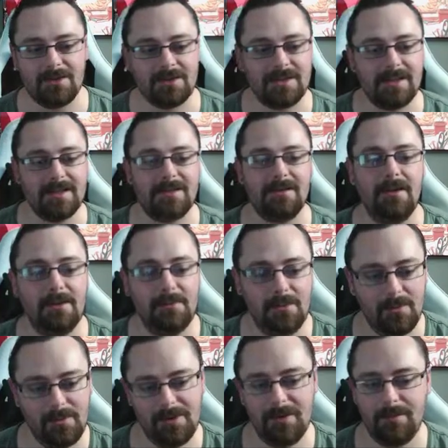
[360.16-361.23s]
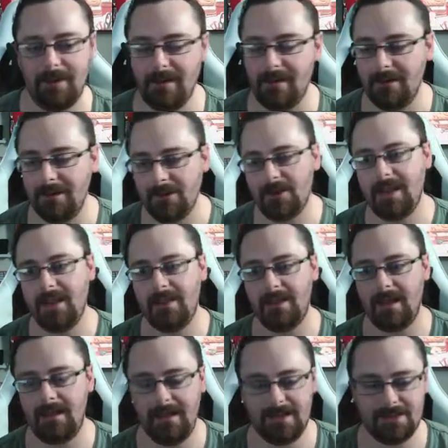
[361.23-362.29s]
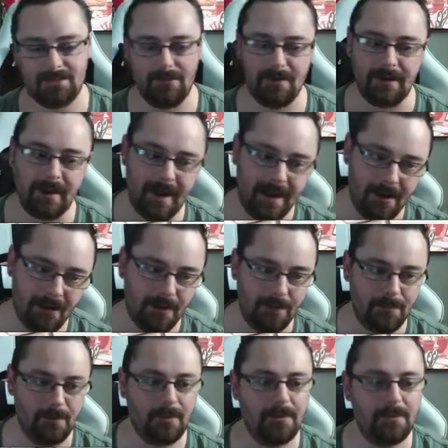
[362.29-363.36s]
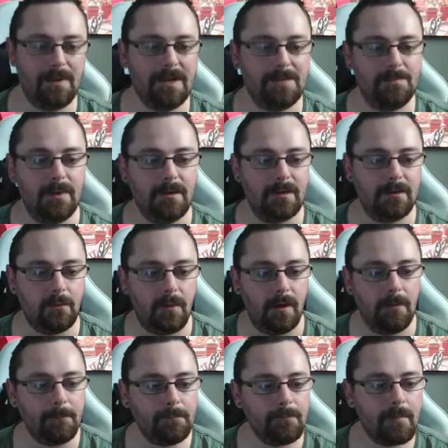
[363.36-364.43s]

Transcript: just at the side, and we're going to be looking at that later on, getting on the board when it's built as well.